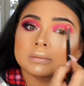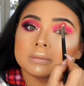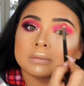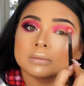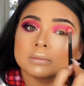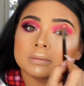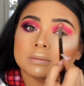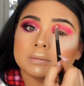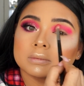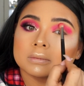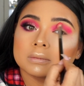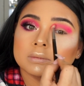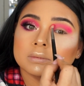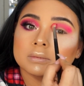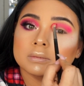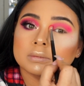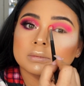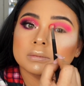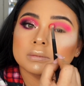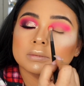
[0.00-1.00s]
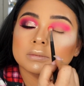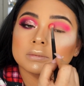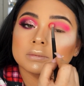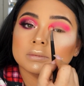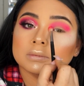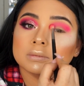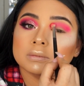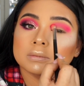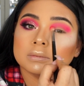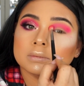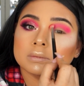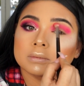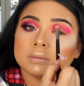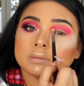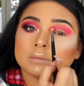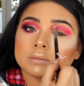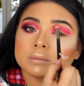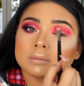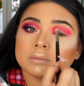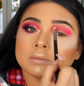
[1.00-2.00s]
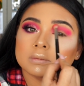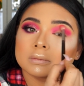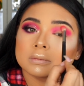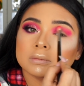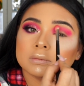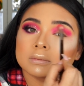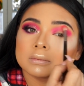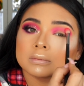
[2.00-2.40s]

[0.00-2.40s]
(no one is talking)